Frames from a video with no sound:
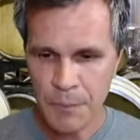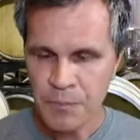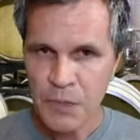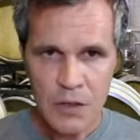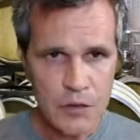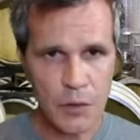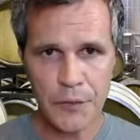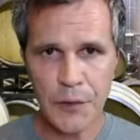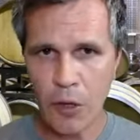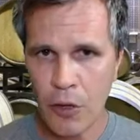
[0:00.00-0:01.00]
Two
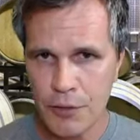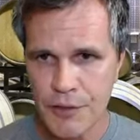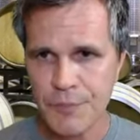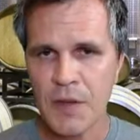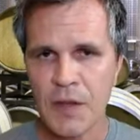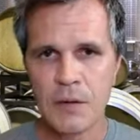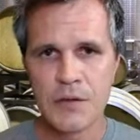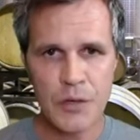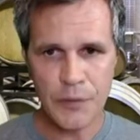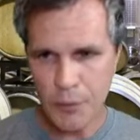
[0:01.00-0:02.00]
different clones two
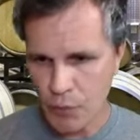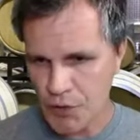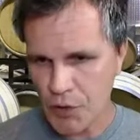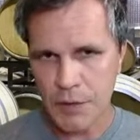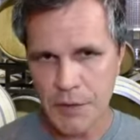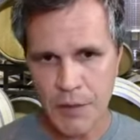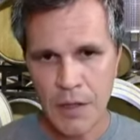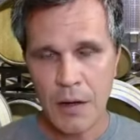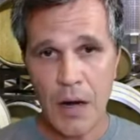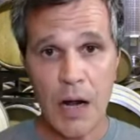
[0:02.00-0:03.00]
different rootstocks.
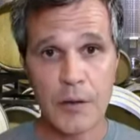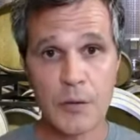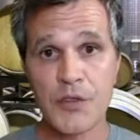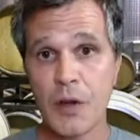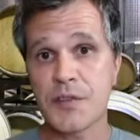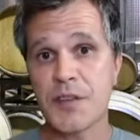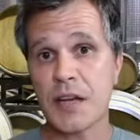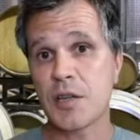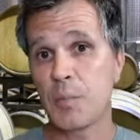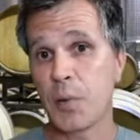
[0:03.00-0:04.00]
Uh, the reserve is
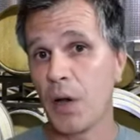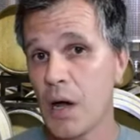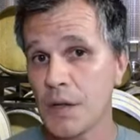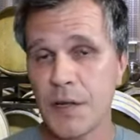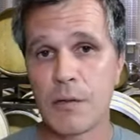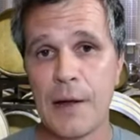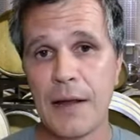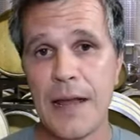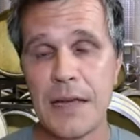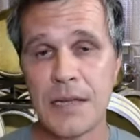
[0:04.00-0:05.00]
actually planted around
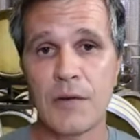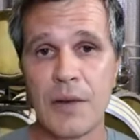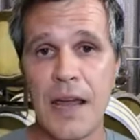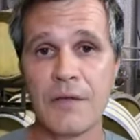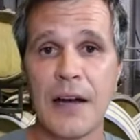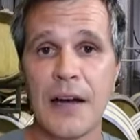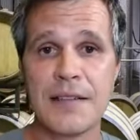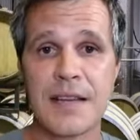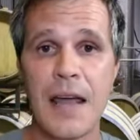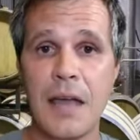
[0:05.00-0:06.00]
808 vines
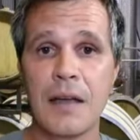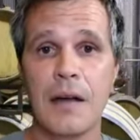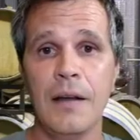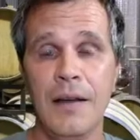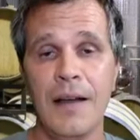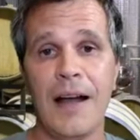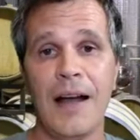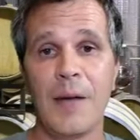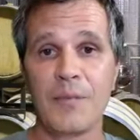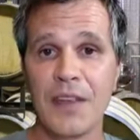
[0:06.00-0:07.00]
an acre.
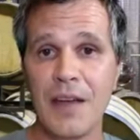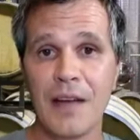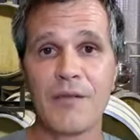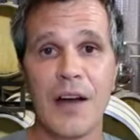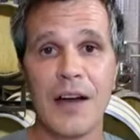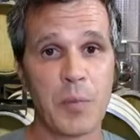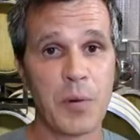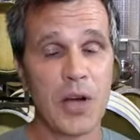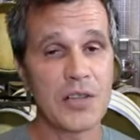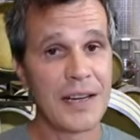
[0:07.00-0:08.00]
Um, the young vines are
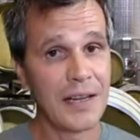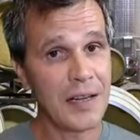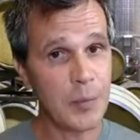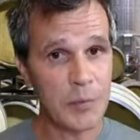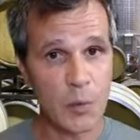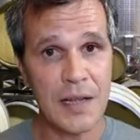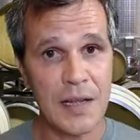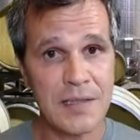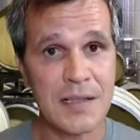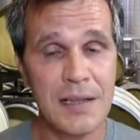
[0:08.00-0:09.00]
planted a little bit more
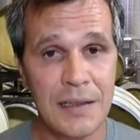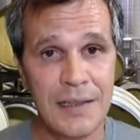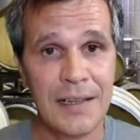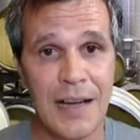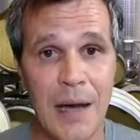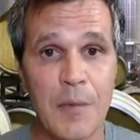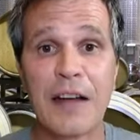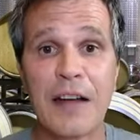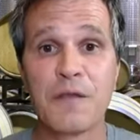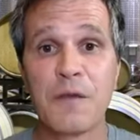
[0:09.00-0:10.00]
densely, um,
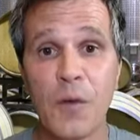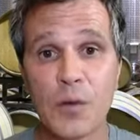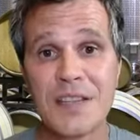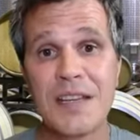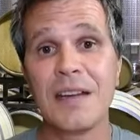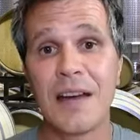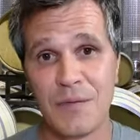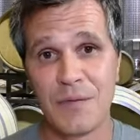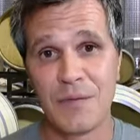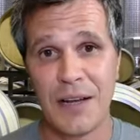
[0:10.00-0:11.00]
around 1,400
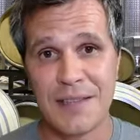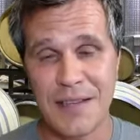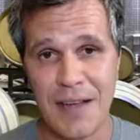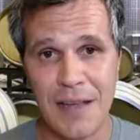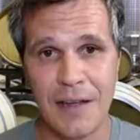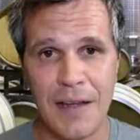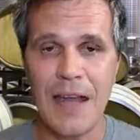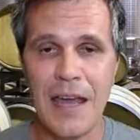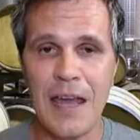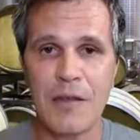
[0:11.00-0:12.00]
vines an acre. And
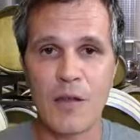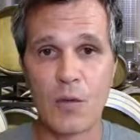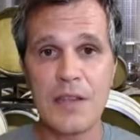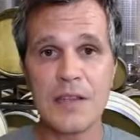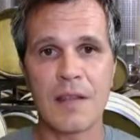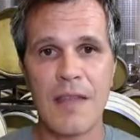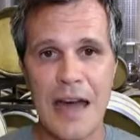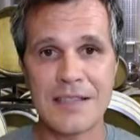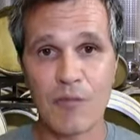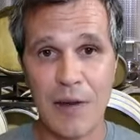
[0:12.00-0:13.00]
again, the reason that
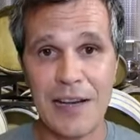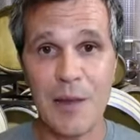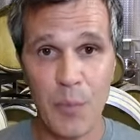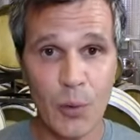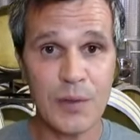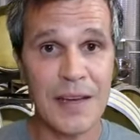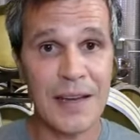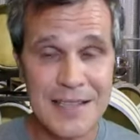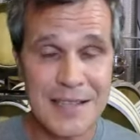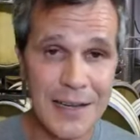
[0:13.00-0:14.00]
is really important and
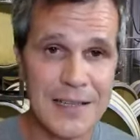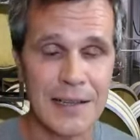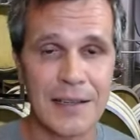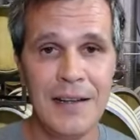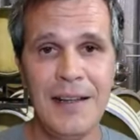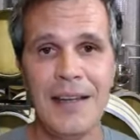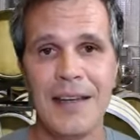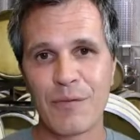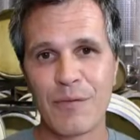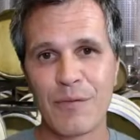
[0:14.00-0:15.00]
exciting
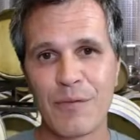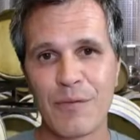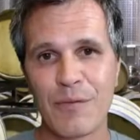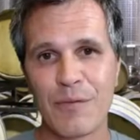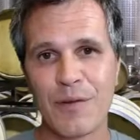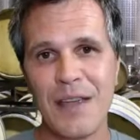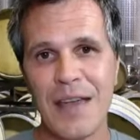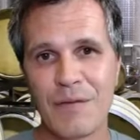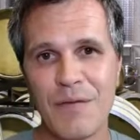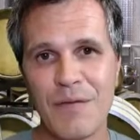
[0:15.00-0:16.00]
is that every
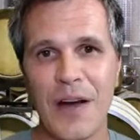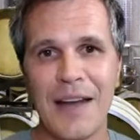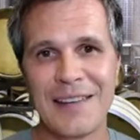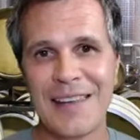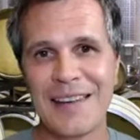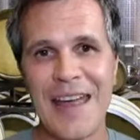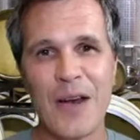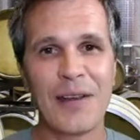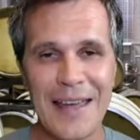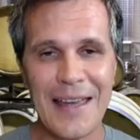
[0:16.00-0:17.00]
every vine can
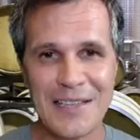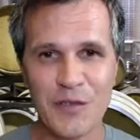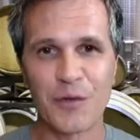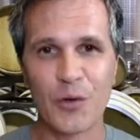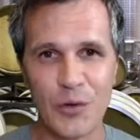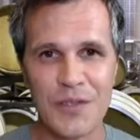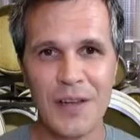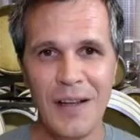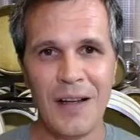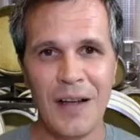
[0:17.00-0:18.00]
carry less fruit.
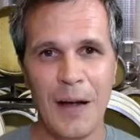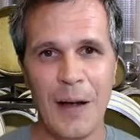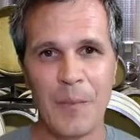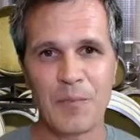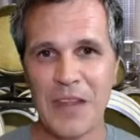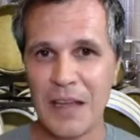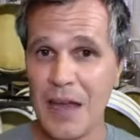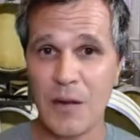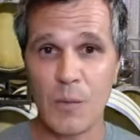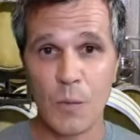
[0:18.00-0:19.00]
Um,
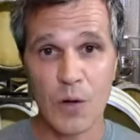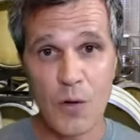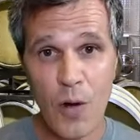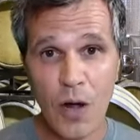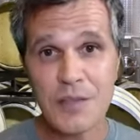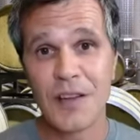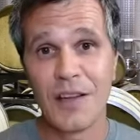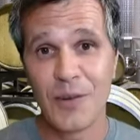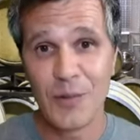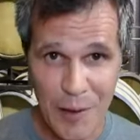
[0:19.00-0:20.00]
again, we're not
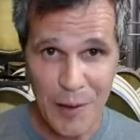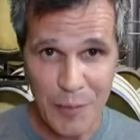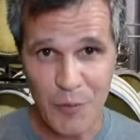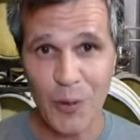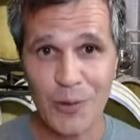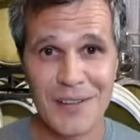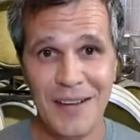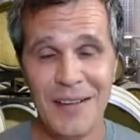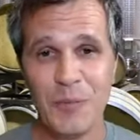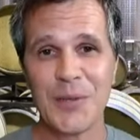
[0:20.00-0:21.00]
grape growers.
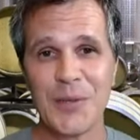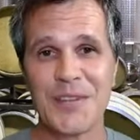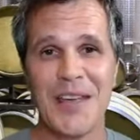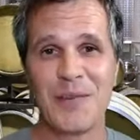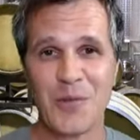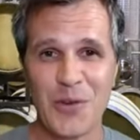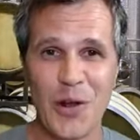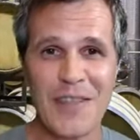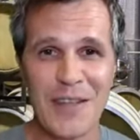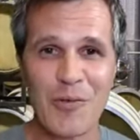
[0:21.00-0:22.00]
We always say we're not in
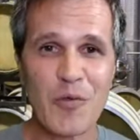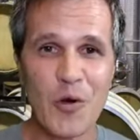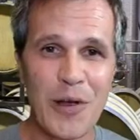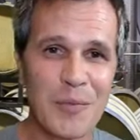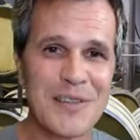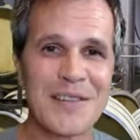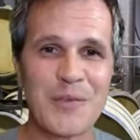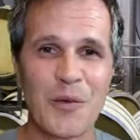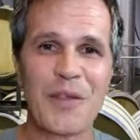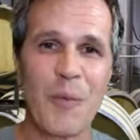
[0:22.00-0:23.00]
the grape growing business. We're
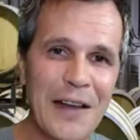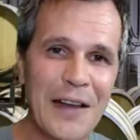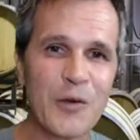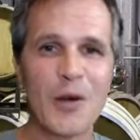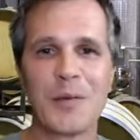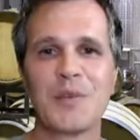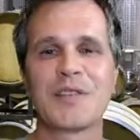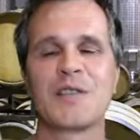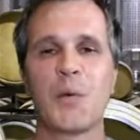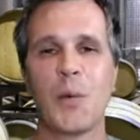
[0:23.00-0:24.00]
in the wine growing business.
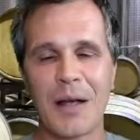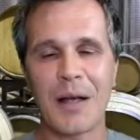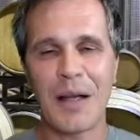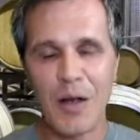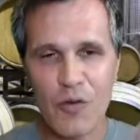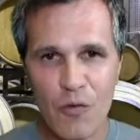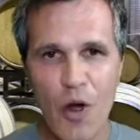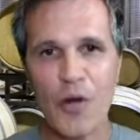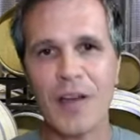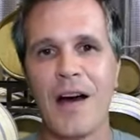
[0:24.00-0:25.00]
We want to grow
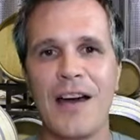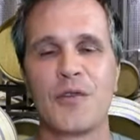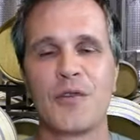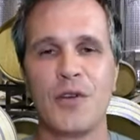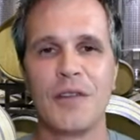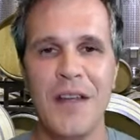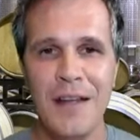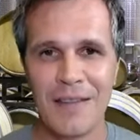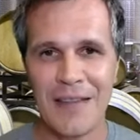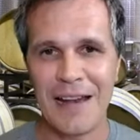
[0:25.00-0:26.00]
the kind of fruit
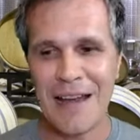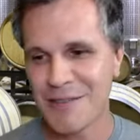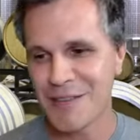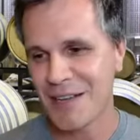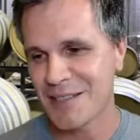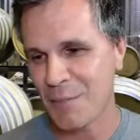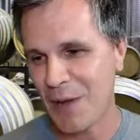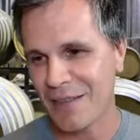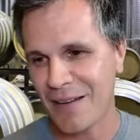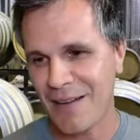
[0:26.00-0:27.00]
that allows us to make
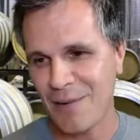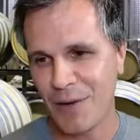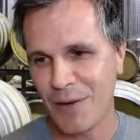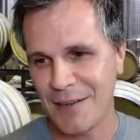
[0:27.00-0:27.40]
the kind of wines